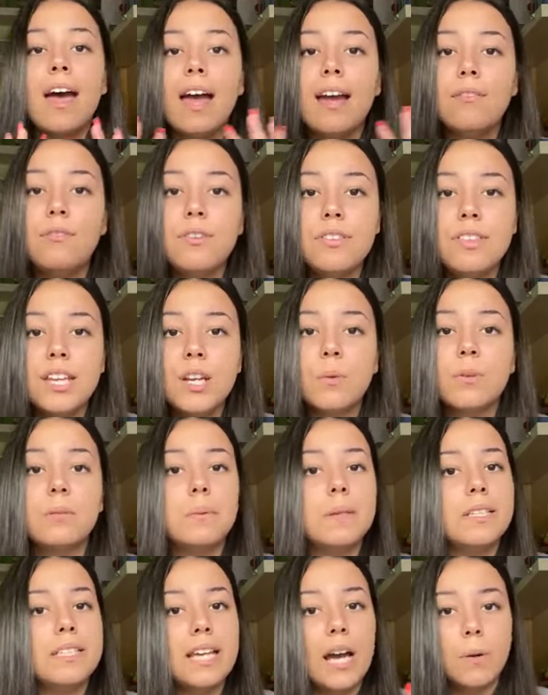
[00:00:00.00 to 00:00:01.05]
Everything will
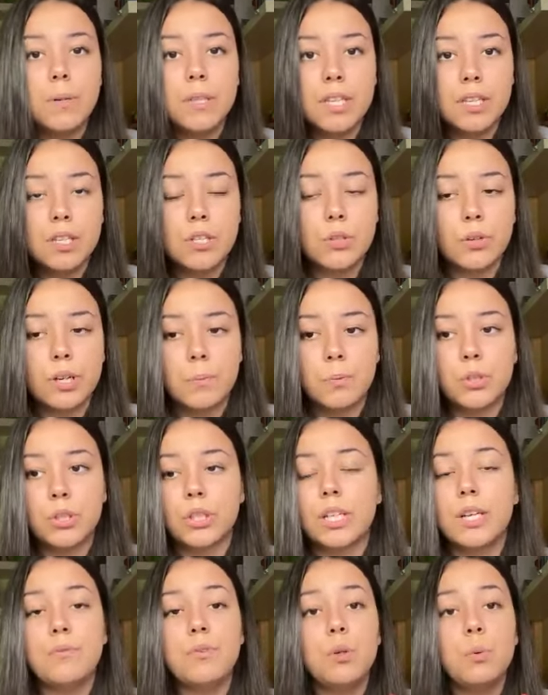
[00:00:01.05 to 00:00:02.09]
be down in the
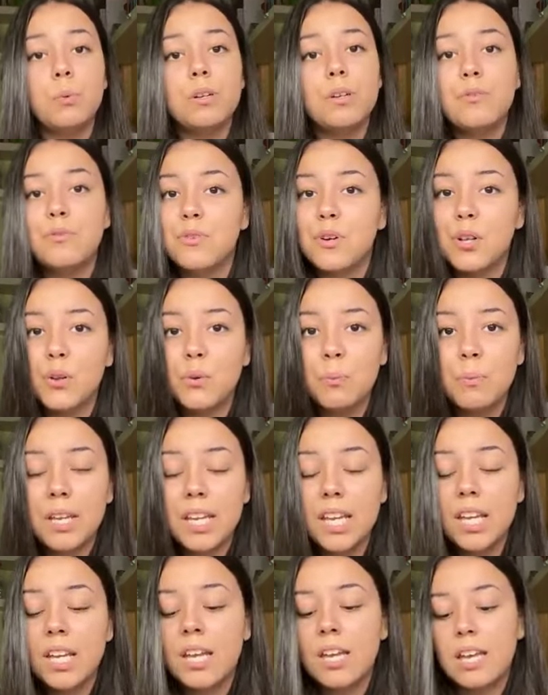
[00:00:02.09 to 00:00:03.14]
description. If you wanna follow
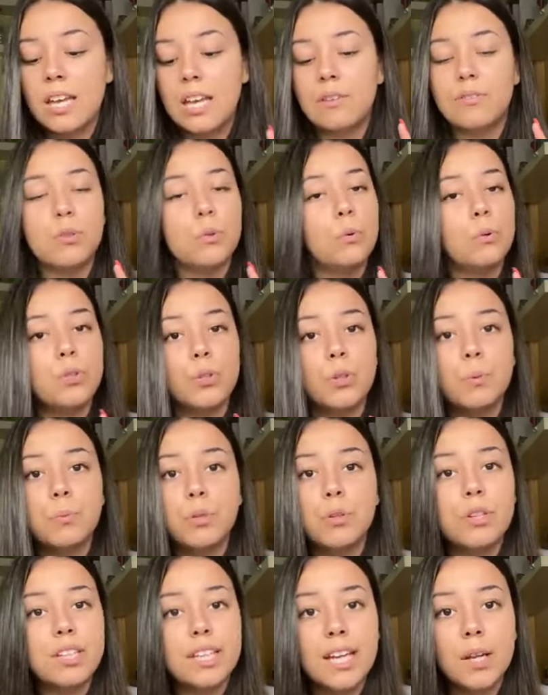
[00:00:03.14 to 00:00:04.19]
me, if you want to
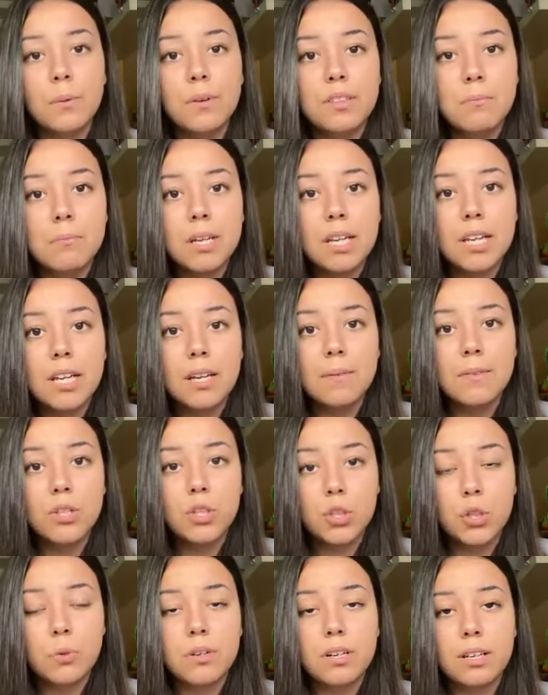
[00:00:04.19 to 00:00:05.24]
communicate with me
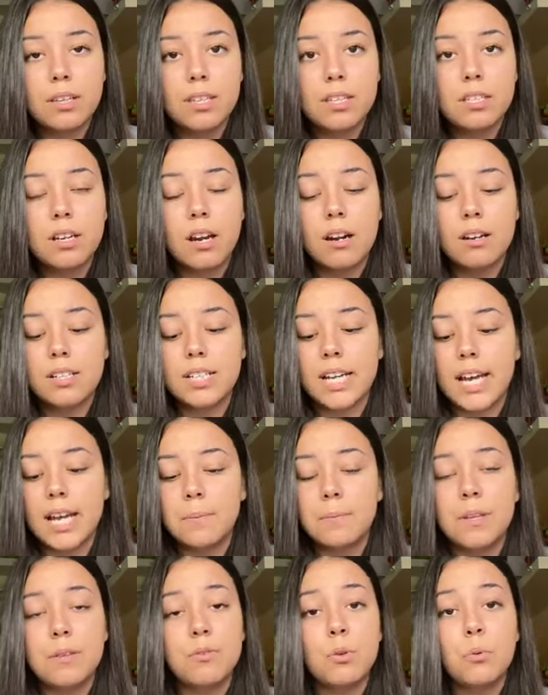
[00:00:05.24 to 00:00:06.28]
during this hard
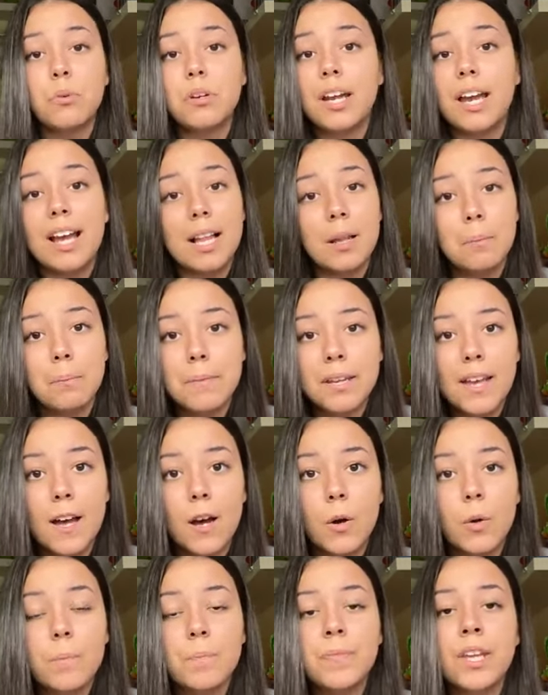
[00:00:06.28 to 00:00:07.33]
time, if you wanna help me
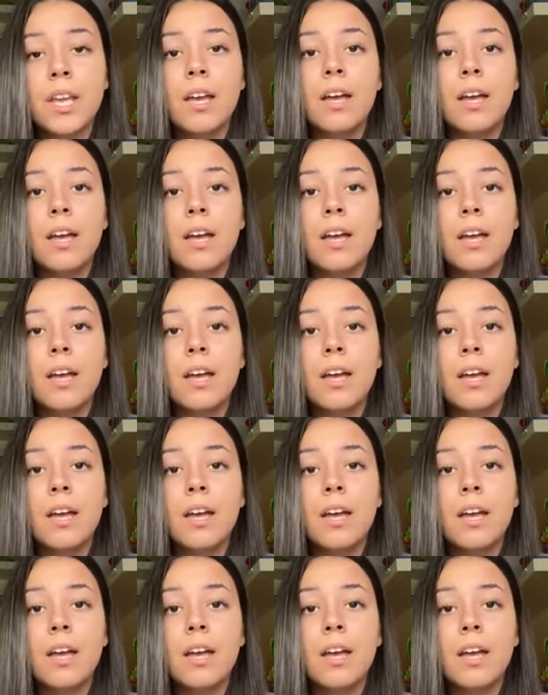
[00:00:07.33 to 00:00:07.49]
out,